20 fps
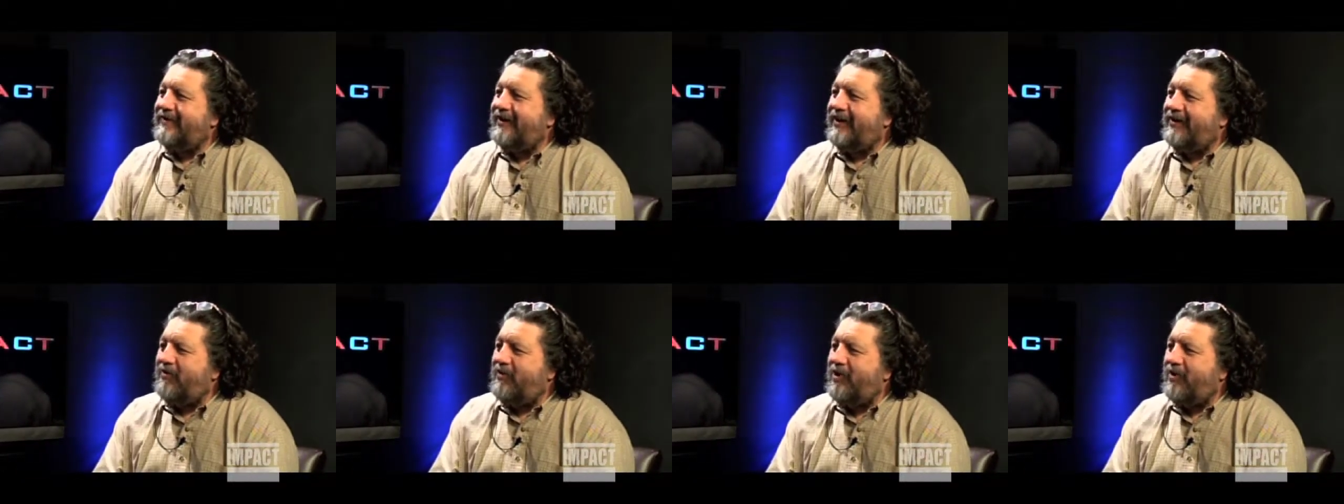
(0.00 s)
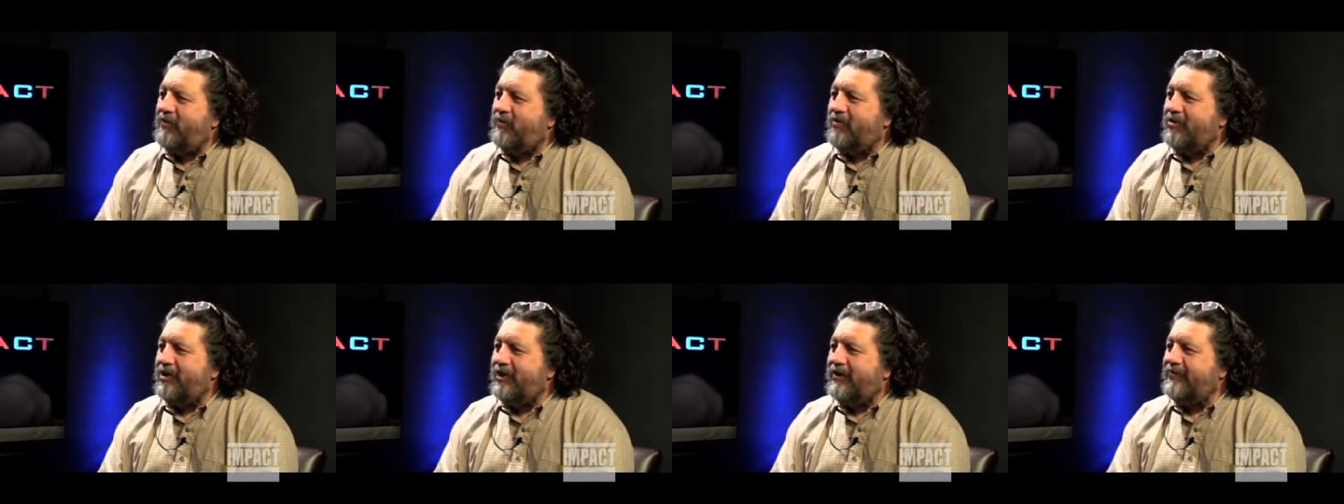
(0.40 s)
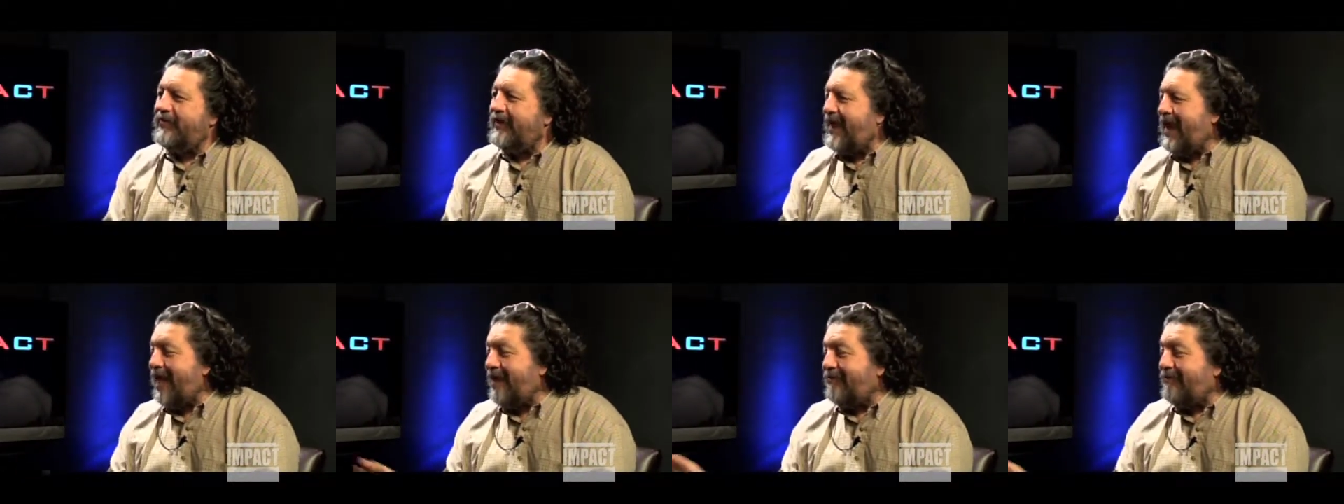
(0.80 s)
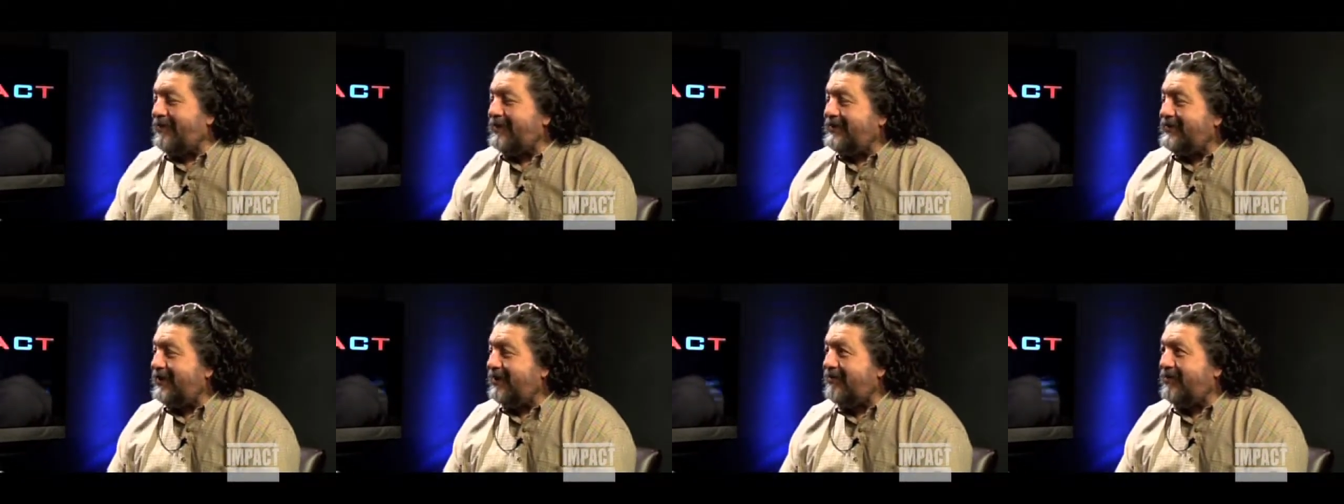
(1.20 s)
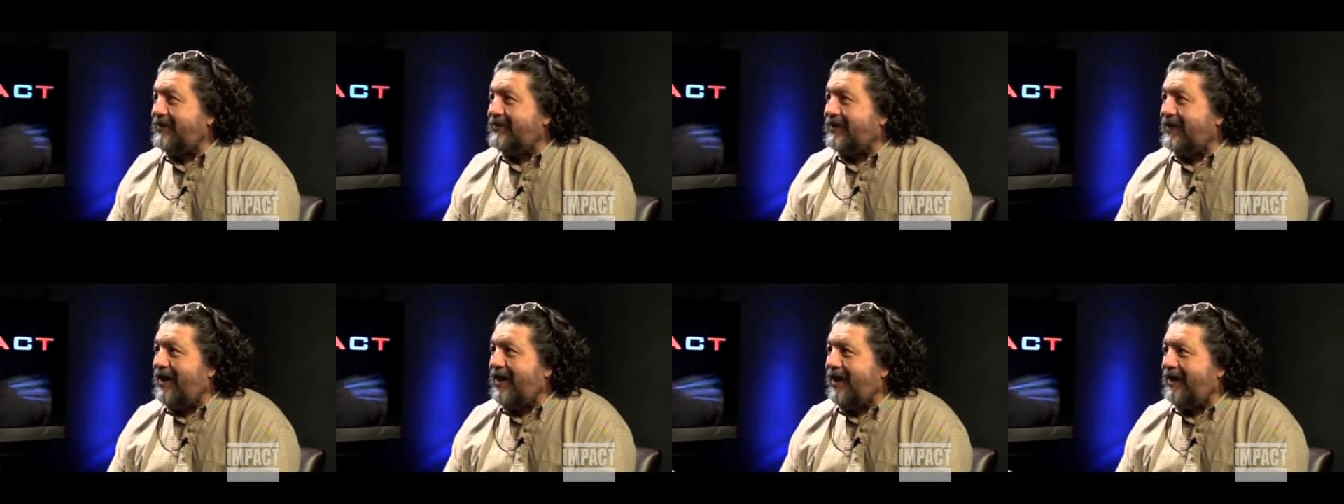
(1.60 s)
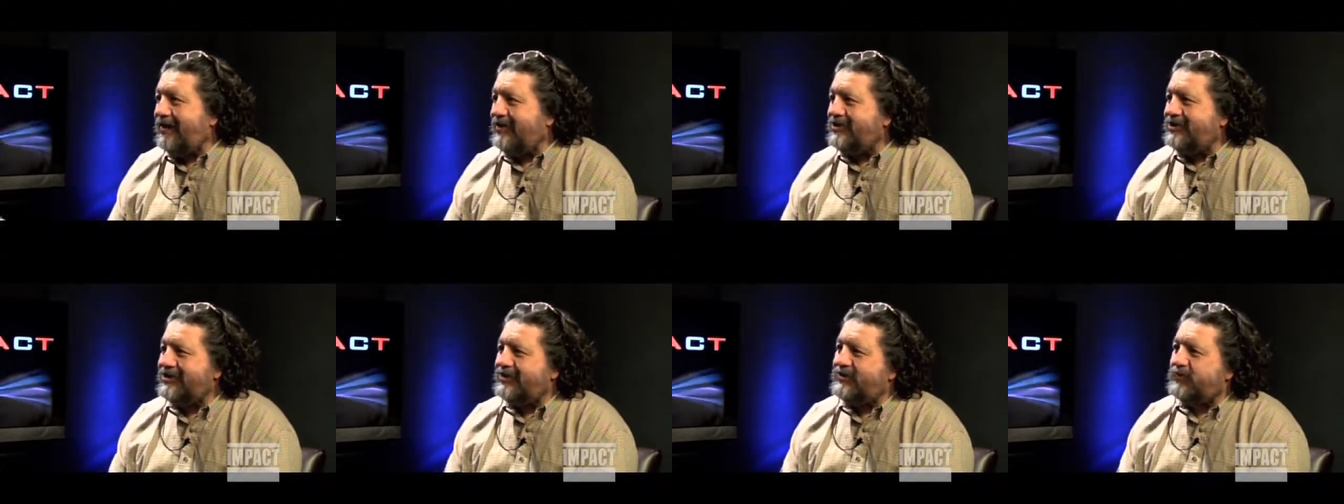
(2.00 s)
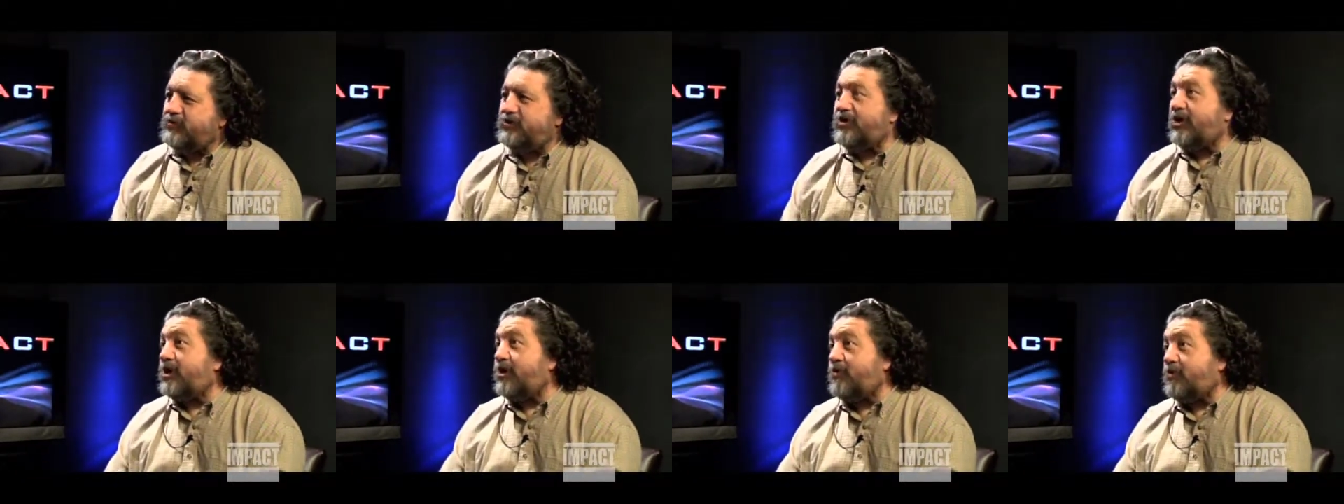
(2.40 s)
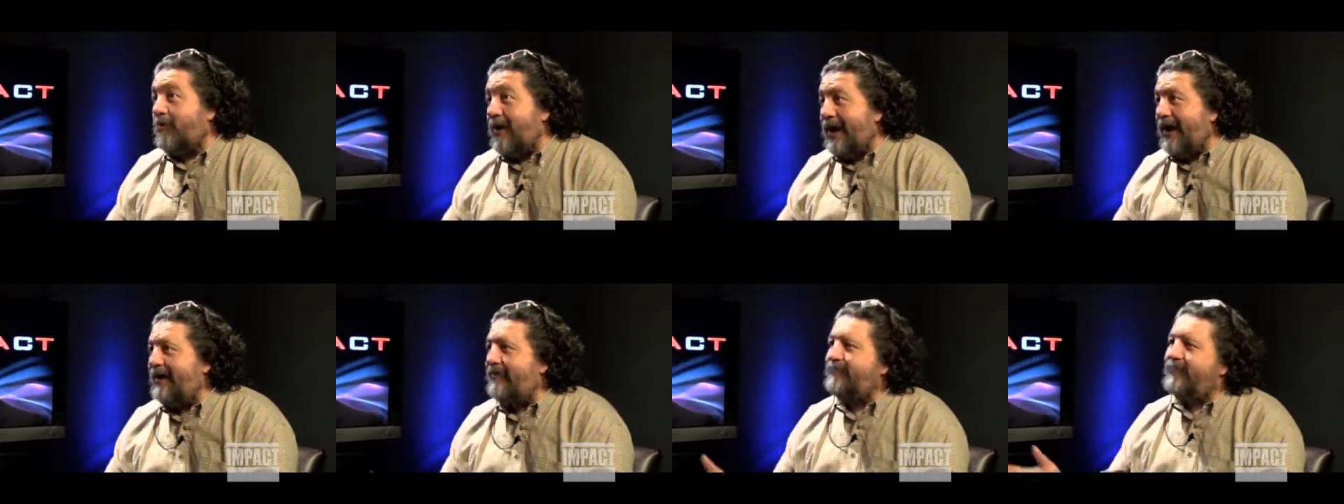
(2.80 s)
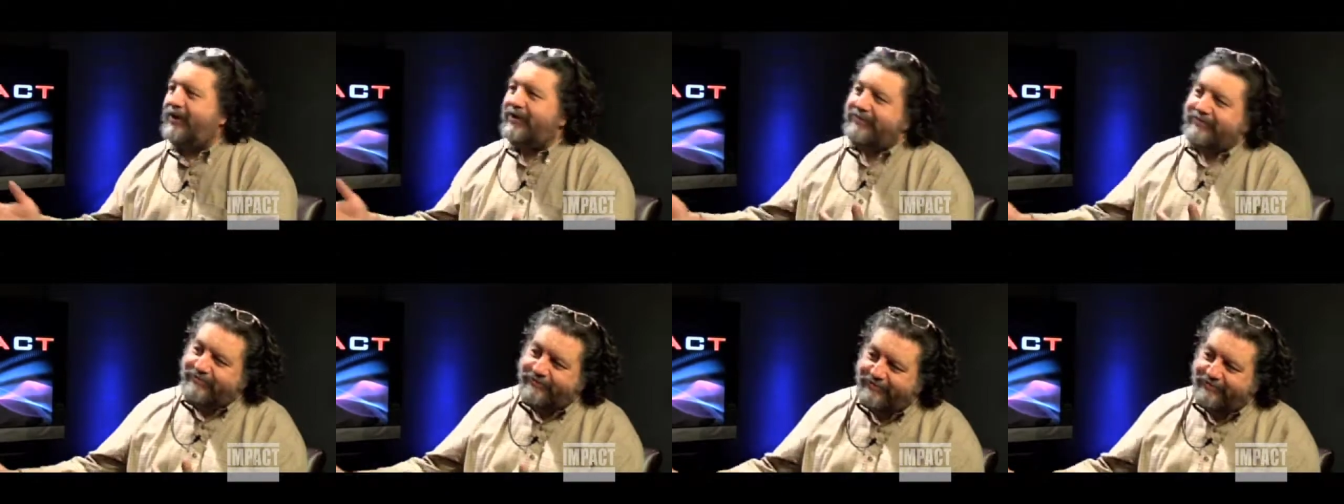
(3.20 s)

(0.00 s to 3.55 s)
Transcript: uh, all work. And the galleries that are at the colleges, which are great, but